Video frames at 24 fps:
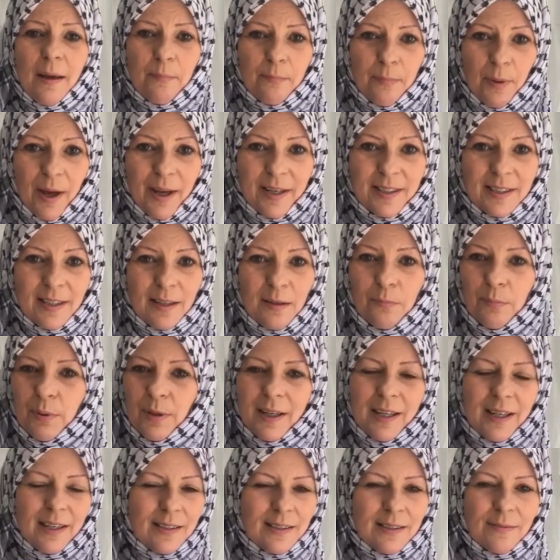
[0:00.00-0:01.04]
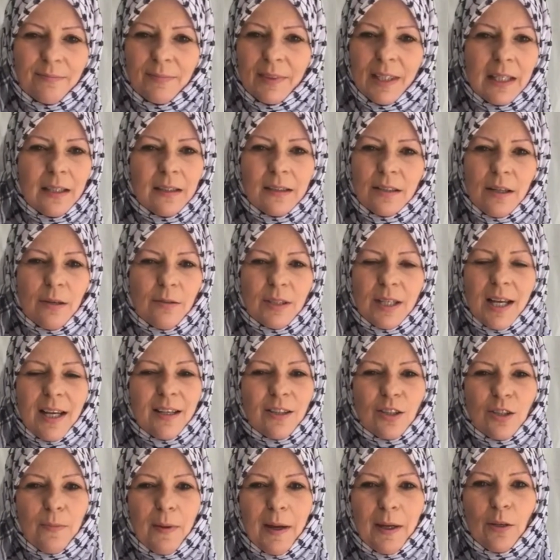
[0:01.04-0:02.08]
And Biden, please don't tell
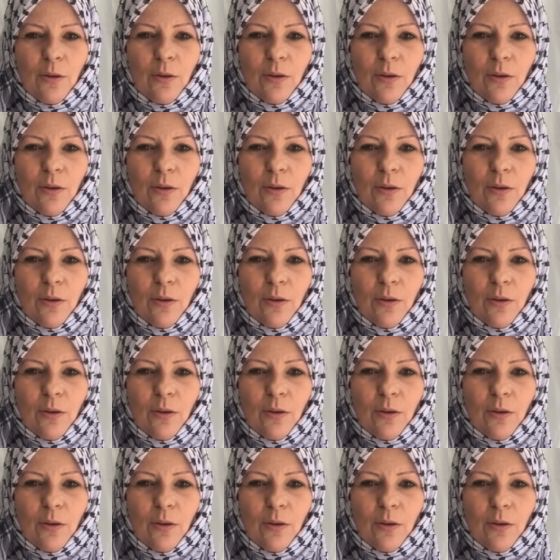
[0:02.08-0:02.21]
us about